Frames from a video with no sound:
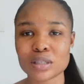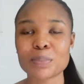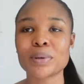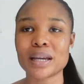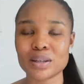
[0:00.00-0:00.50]
do
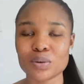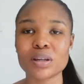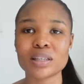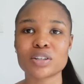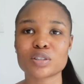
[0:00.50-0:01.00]
that. But I know
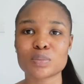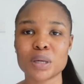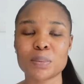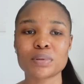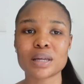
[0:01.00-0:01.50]
that there are some
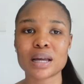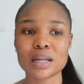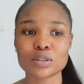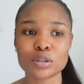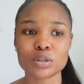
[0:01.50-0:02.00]
people that,
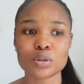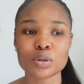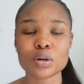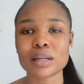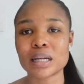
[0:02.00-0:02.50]
you know,
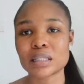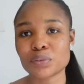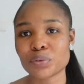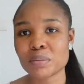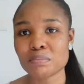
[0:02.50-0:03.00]
cook like
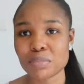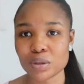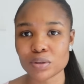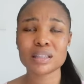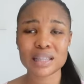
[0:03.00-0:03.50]
different
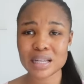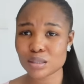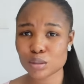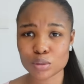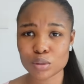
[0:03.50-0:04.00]
meals.
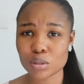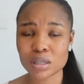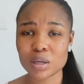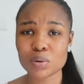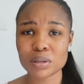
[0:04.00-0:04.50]
That's
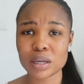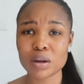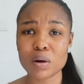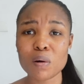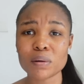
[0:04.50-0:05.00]
totally
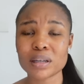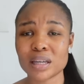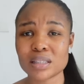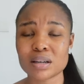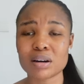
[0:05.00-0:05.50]
okay. All
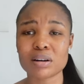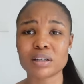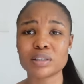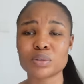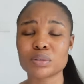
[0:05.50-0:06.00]
kids
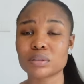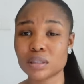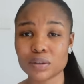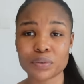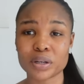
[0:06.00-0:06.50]
are, you know,
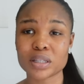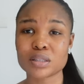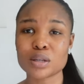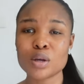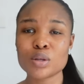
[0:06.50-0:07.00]

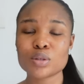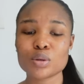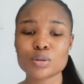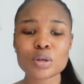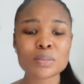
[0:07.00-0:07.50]
different,
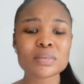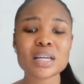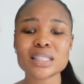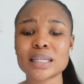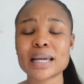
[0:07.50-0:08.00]
so
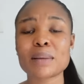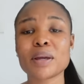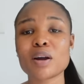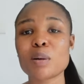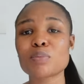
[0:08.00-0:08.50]
sometimes it can
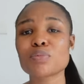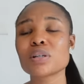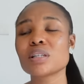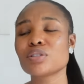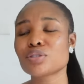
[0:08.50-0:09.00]
become
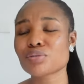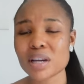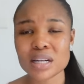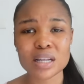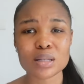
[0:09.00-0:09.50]
really
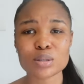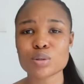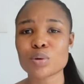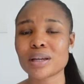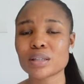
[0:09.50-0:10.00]
draining,
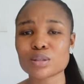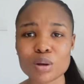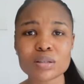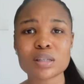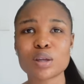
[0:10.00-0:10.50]
so
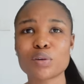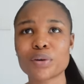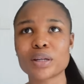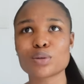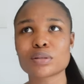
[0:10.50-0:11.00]
exhausting. You
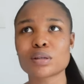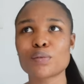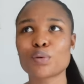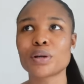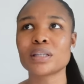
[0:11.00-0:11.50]
find
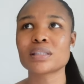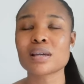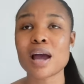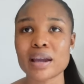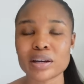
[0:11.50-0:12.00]
yourself going
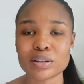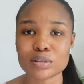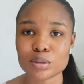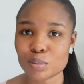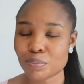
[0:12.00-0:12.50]
tired
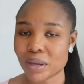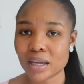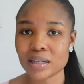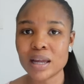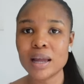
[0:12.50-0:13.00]
to
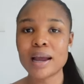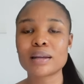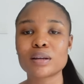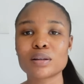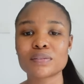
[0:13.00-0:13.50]
bed
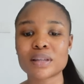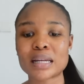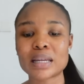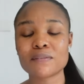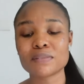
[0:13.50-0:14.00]
and all of
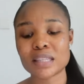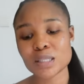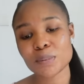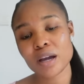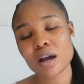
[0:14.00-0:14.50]
that. If
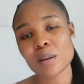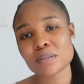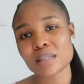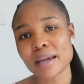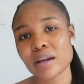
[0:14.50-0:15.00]
this
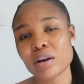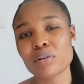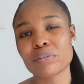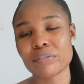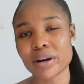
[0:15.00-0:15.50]
becomes like
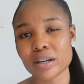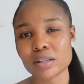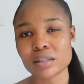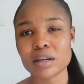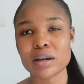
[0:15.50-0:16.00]
a
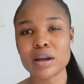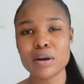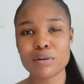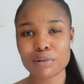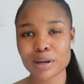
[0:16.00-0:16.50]
regular
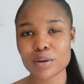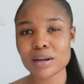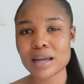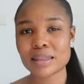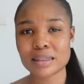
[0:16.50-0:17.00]

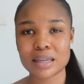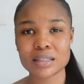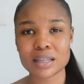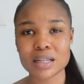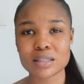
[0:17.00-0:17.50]
regular
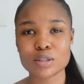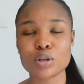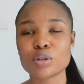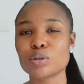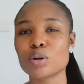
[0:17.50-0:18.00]
thing that,
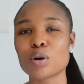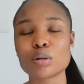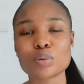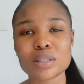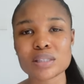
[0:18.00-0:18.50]
you know, you're
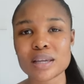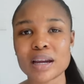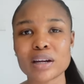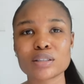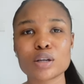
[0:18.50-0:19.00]
always
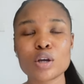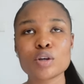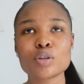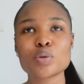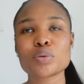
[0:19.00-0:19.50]
tired,
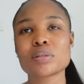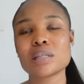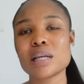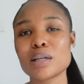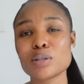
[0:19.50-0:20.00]
you will
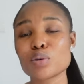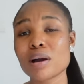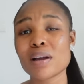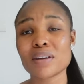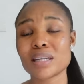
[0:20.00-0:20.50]
see that you don't
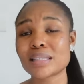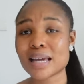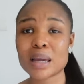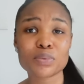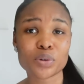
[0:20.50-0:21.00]
have any
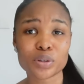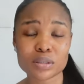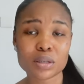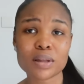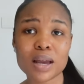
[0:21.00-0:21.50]
time for
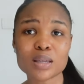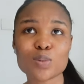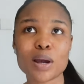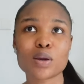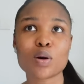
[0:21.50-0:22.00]
yourself. That is
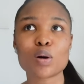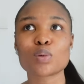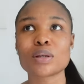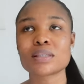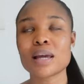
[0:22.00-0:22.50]
why you
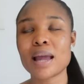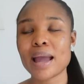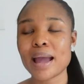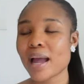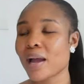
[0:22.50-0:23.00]
always
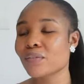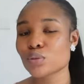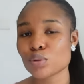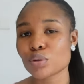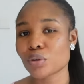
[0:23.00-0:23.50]
have
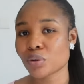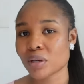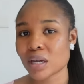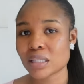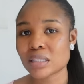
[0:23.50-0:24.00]
to
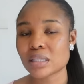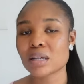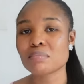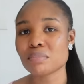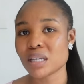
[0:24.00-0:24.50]
create
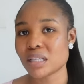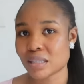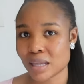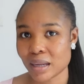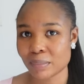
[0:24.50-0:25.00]
a me
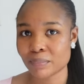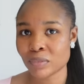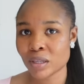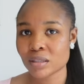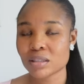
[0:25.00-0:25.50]
time.
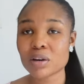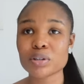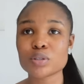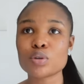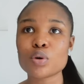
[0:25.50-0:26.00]
There
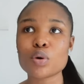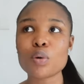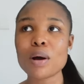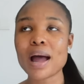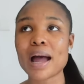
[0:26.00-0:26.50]
is
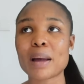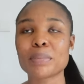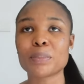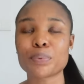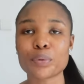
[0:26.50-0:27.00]
no
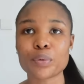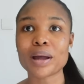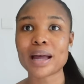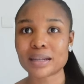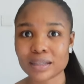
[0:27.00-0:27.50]
I'm a pro
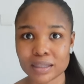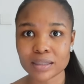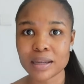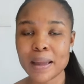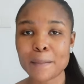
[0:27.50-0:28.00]
at it,
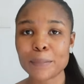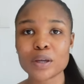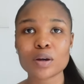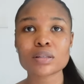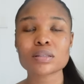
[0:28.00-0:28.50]

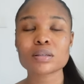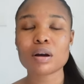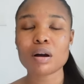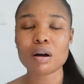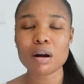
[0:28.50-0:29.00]
because
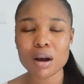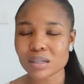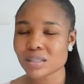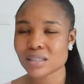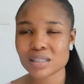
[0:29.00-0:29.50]

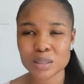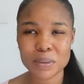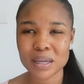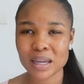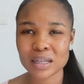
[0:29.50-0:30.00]
honestly
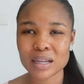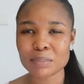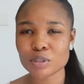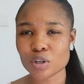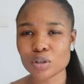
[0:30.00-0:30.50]
speaking,
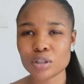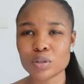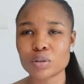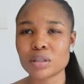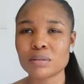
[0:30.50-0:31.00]
I'm sure, you
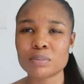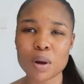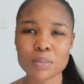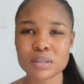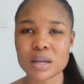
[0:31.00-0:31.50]
know,
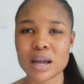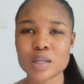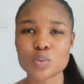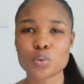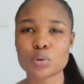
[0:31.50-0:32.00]
moms in the
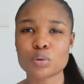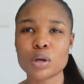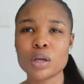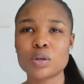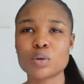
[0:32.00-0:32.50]
house will,
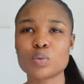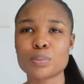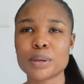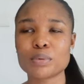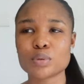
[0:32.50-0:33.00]
you know, will
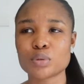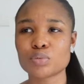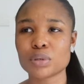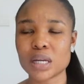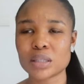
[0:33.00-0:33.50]
be able to
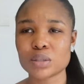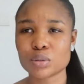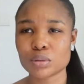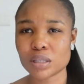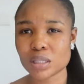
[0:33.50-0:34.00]
relate
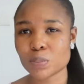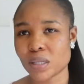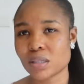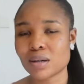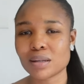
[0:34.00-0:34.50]
to this
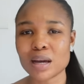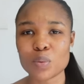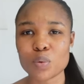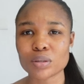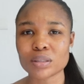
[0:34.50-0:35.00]
particular
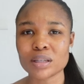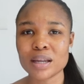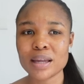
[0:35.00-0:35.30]
one.